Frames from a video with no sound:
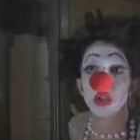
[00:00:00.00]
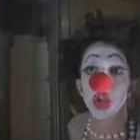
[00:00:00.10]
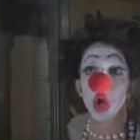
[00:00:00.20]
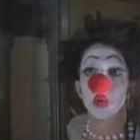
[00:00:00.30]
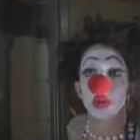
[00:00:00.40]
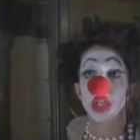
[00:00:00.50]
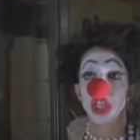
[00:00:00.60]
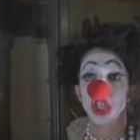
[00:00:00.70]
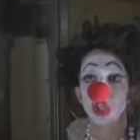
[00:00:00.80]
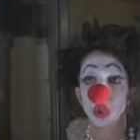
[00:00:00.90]
So,
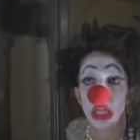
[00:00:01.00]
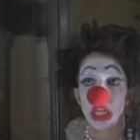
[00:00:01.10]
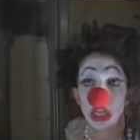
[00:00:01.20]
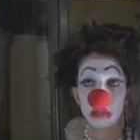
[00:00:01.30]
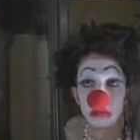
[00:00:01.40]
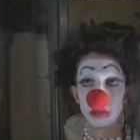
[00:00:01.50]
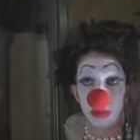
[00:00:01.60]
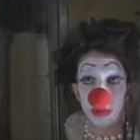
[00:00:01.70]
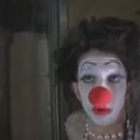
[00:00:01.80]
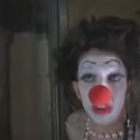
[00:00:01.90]
did you get a note to
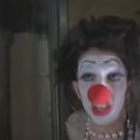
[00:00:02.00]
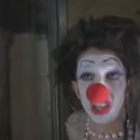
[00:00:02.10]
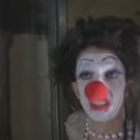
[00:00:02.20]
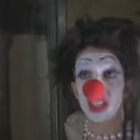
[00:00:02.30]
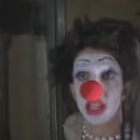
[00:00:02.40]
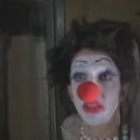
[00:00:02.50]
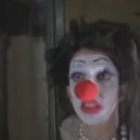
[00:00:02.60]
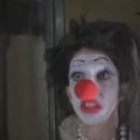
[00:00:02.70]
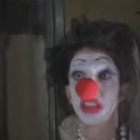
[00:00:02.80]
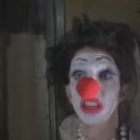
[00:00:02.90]
report here at
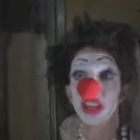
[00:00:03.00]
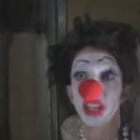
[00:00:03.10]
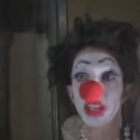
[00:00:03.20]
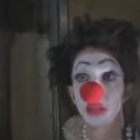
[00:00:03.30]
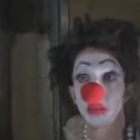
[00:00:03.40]
7:30?